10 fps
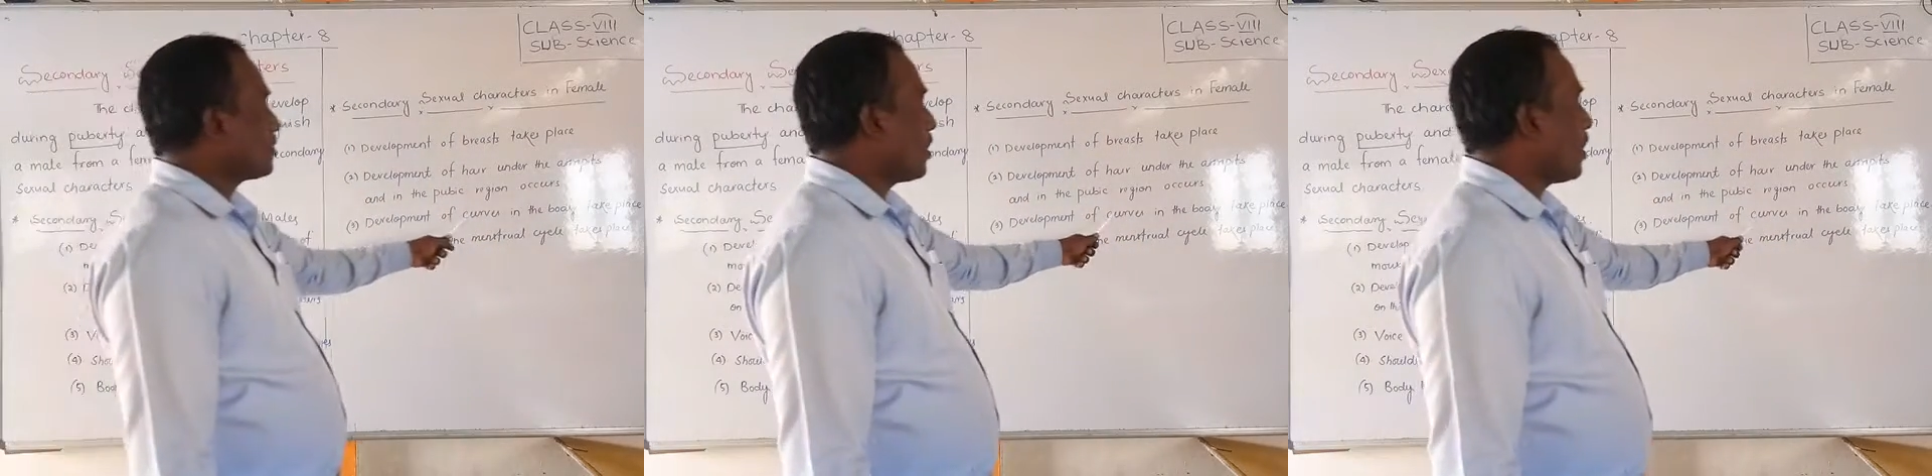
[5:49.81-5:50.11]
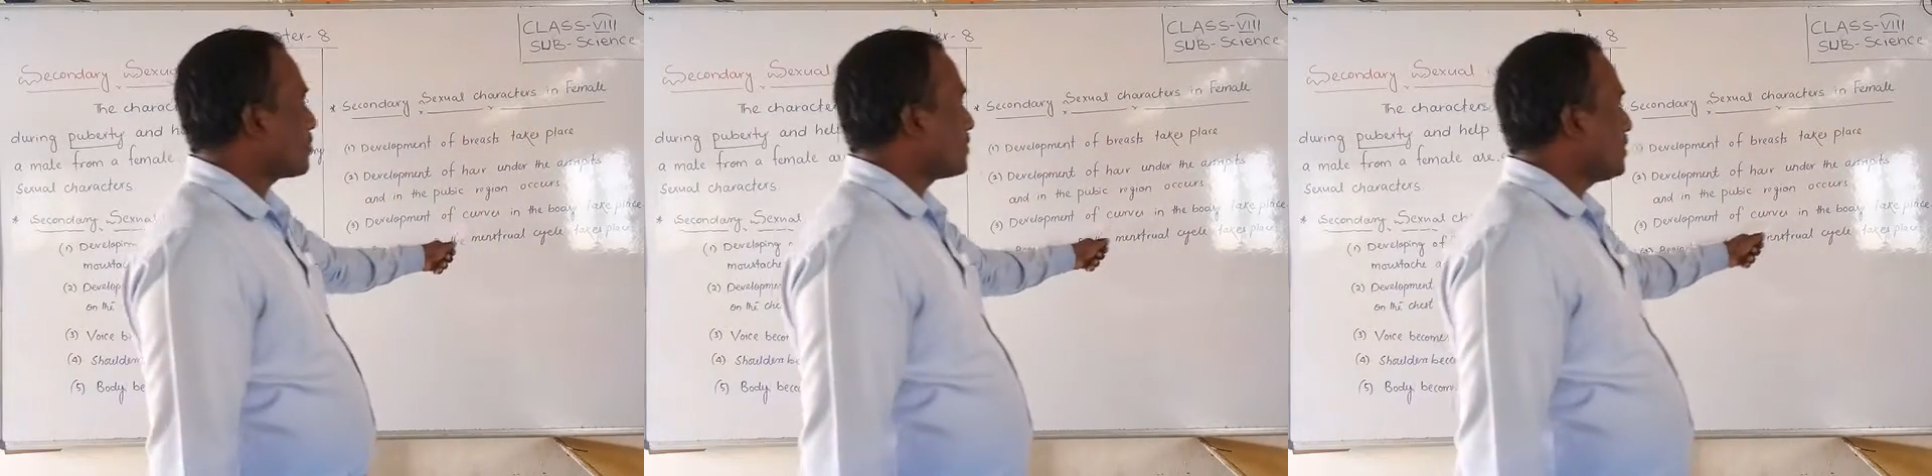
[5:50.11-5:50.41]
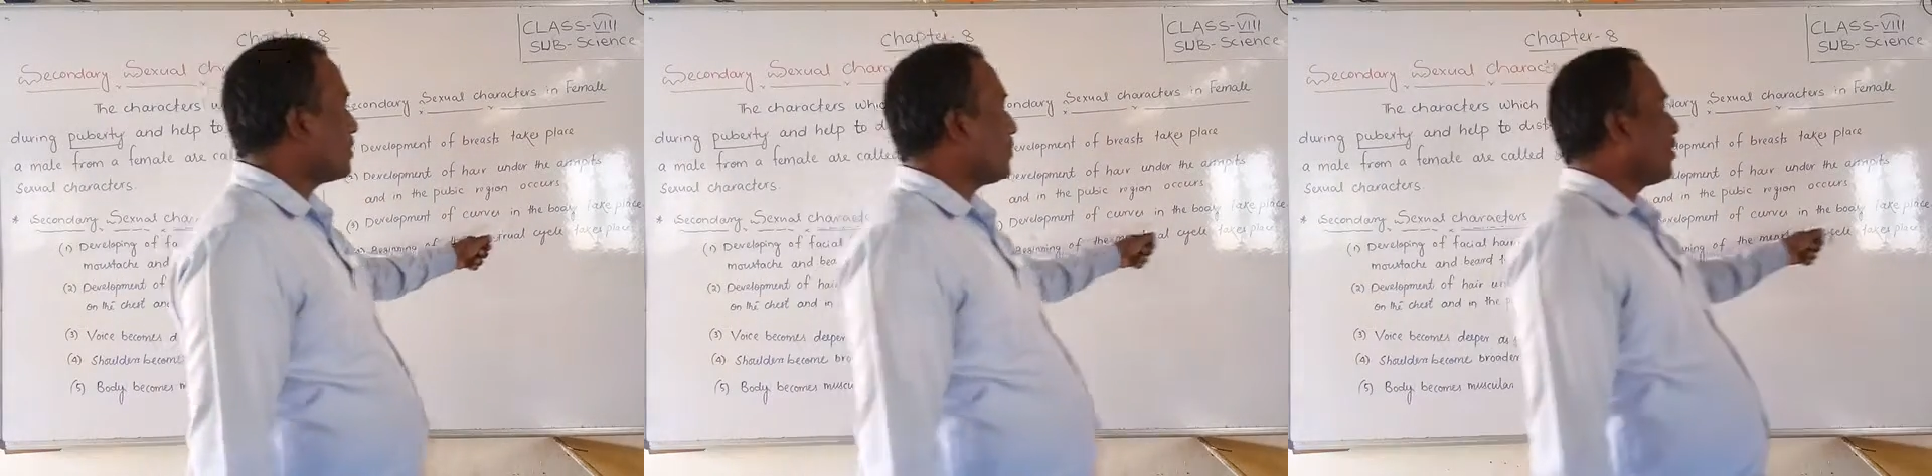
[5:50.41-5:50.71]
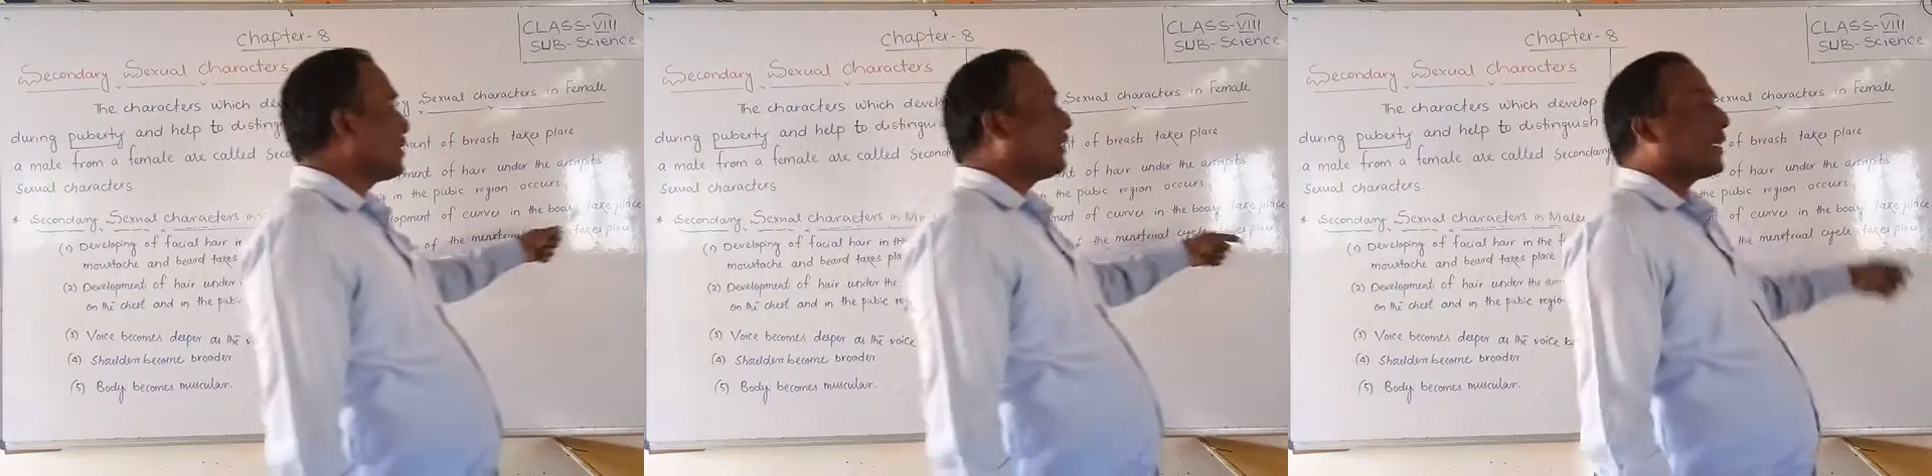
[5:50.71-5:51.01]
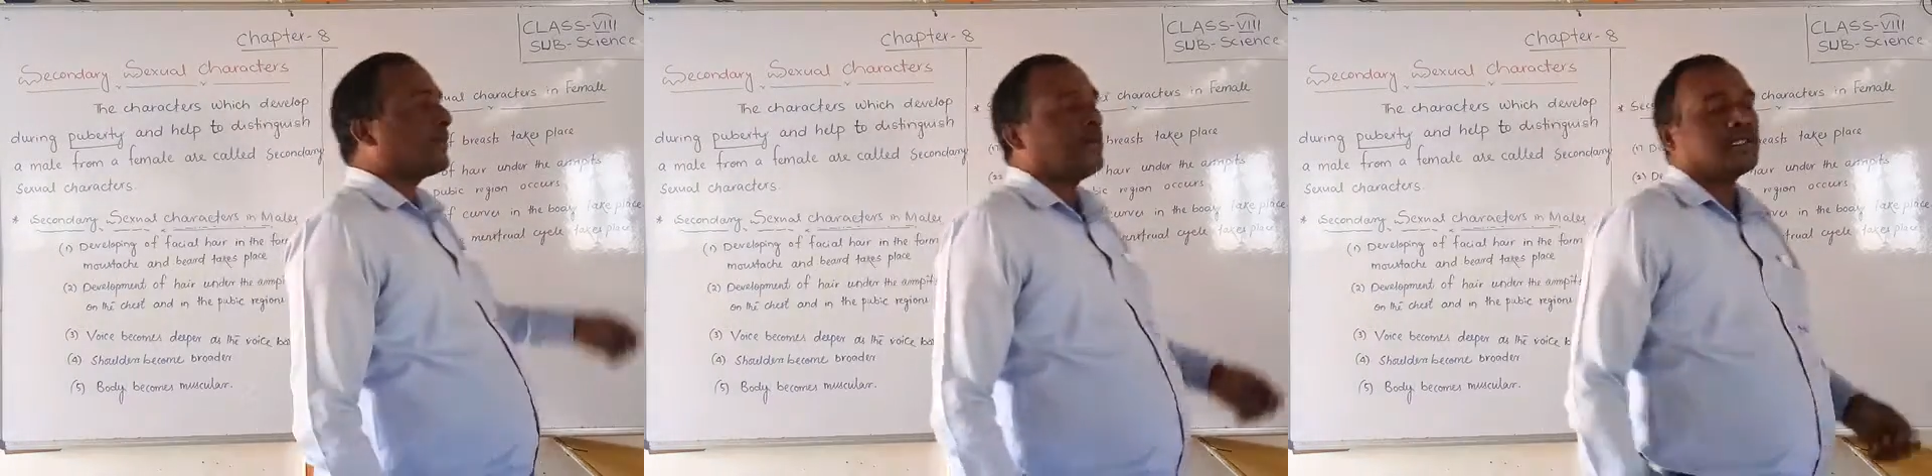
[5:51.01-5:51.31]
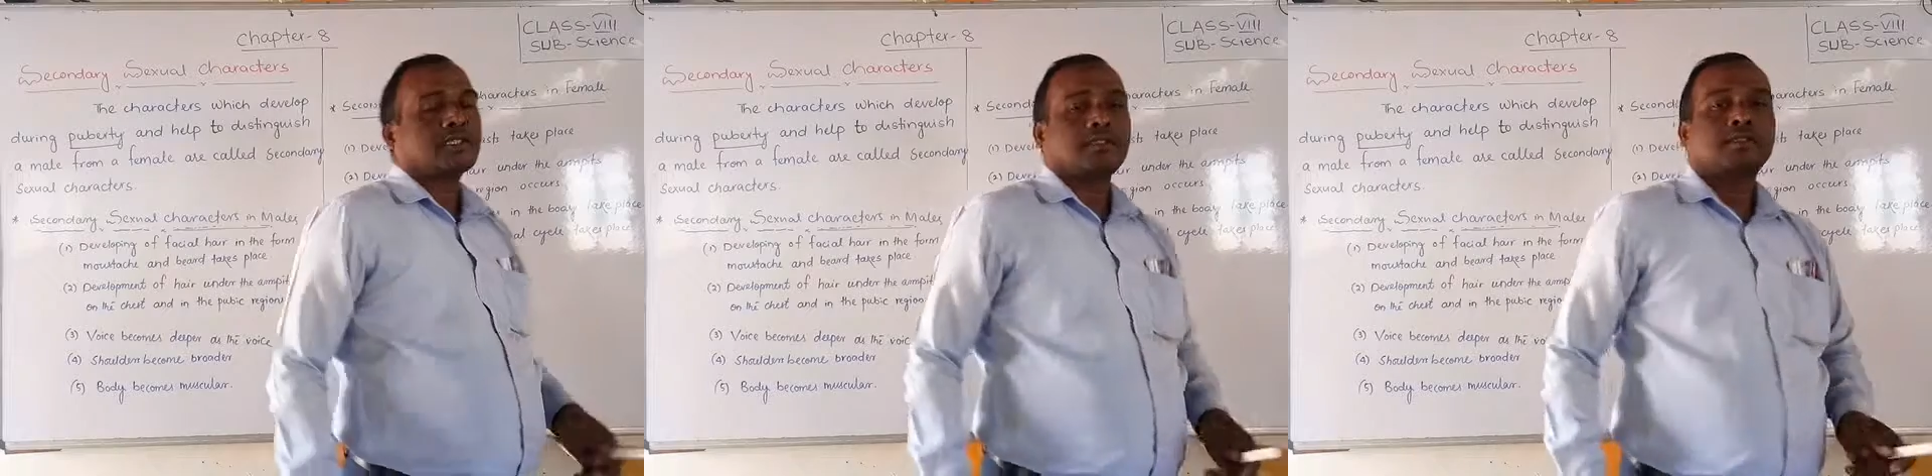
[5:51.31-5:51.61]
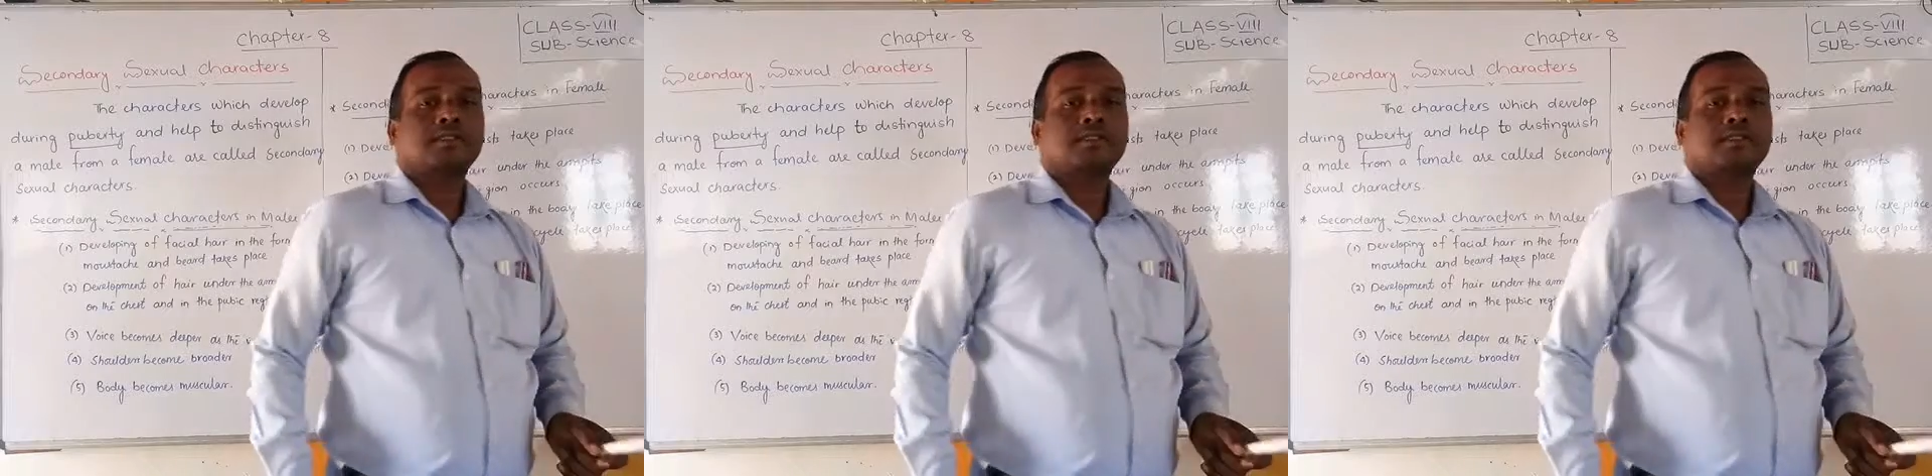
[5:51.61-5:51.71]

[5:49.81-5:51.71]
curves in the body take place.